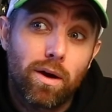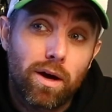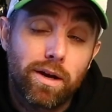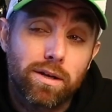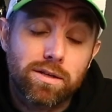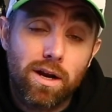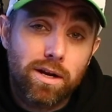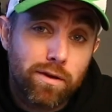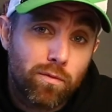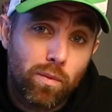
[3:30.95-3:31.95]
in a
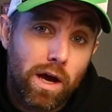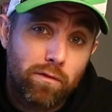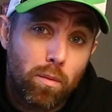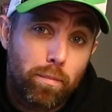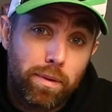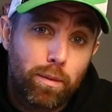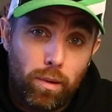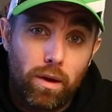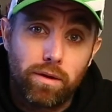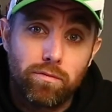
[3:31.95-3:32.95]
slightly different way I've been
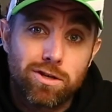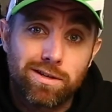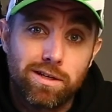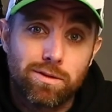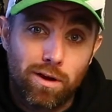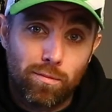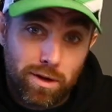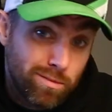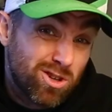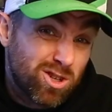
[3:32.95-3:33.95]
applying recently to a lot of
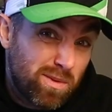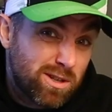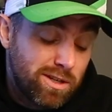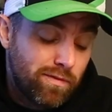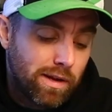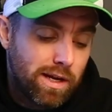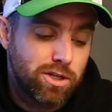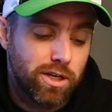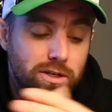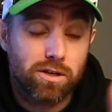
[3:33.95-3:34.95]
my images, especially for
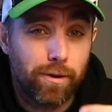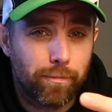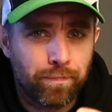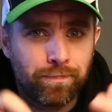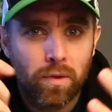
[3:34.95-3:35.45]
last year. So